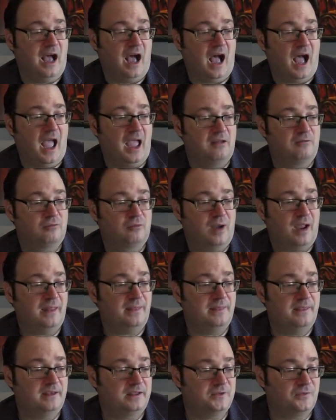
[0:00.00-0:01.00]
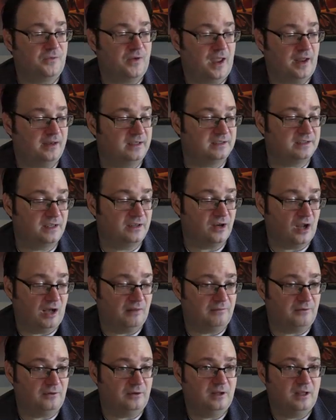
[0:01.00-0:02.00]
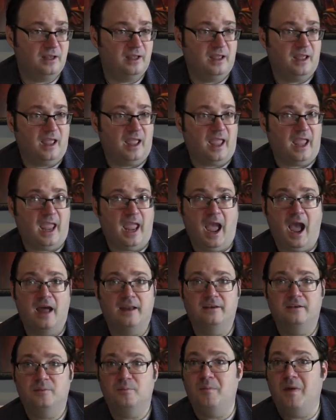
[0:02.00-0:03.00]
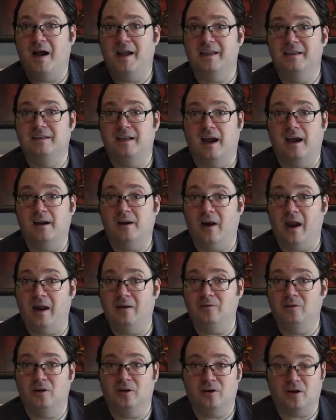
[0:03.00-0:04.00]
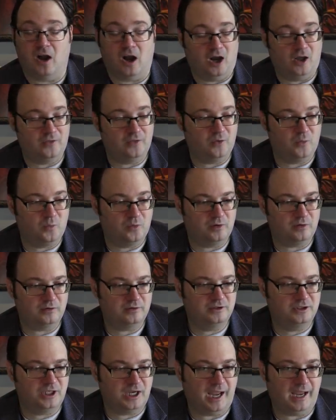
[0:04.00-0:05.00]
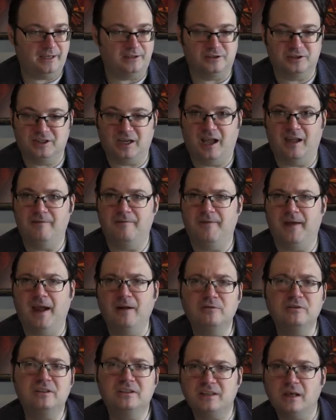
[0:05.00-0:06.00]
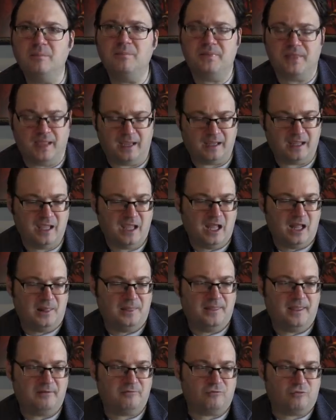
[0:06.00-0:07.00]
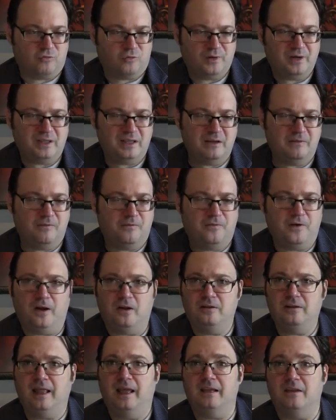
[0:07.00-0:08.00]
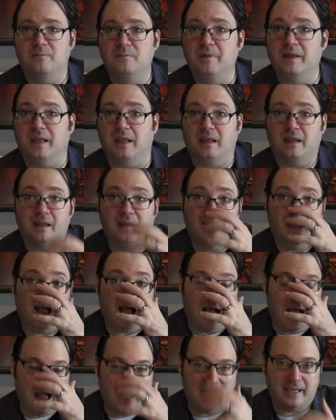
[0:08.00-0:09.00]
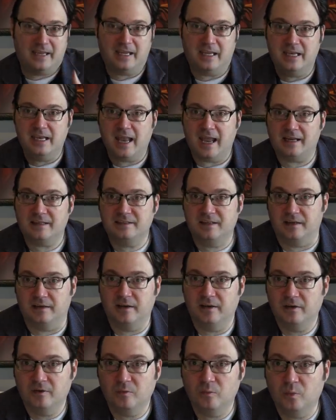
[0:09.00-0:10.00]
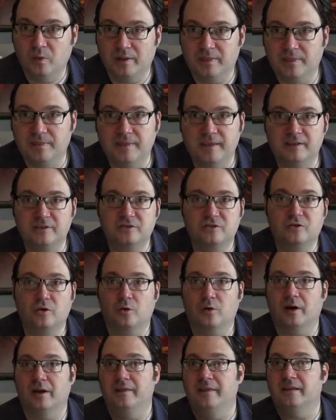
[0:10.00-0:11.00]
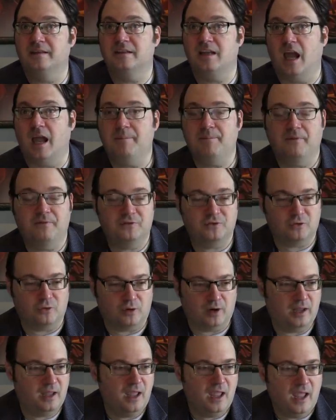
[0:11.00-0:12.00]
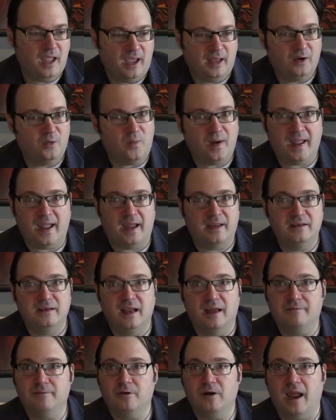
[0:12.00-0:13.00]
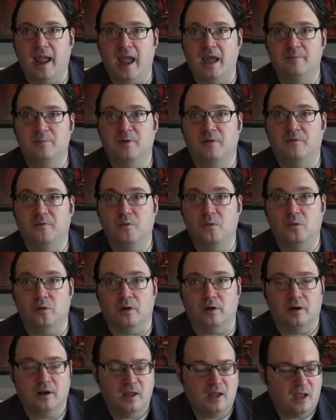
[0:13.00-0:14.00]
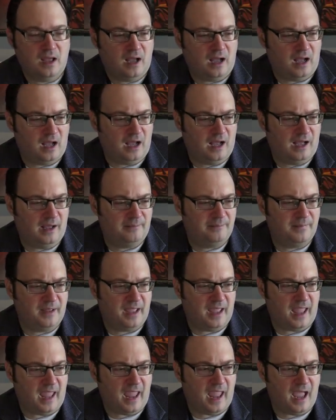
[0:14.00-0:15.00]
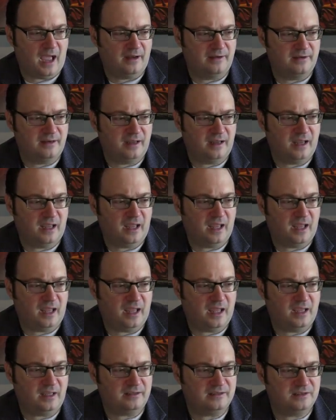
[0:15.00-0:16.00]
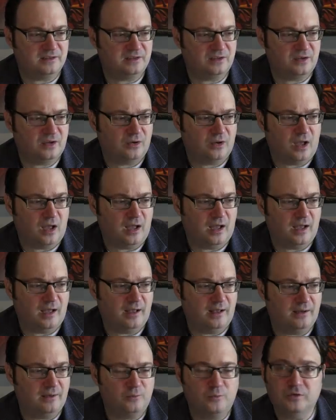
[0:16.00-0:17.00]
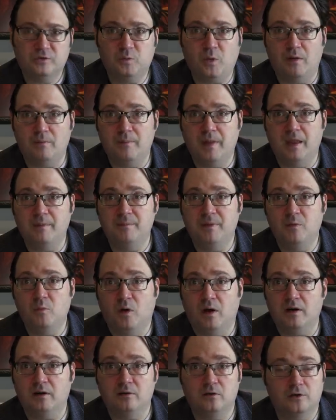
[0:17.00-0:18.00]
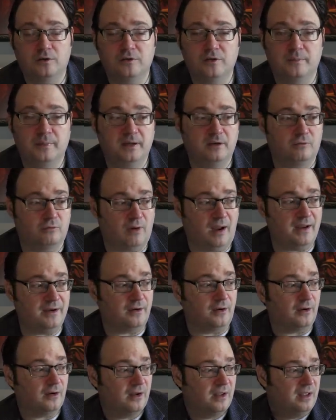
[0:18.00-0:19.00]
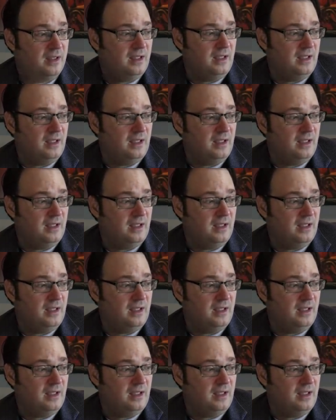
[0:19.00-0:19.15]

I read this fantasy novel, and my entire outlook on the world changed. I found something that really felt like me. I connected with this story and this type of story in a way I never had before. Um, and it uh, was what made me want to learn to be a writer.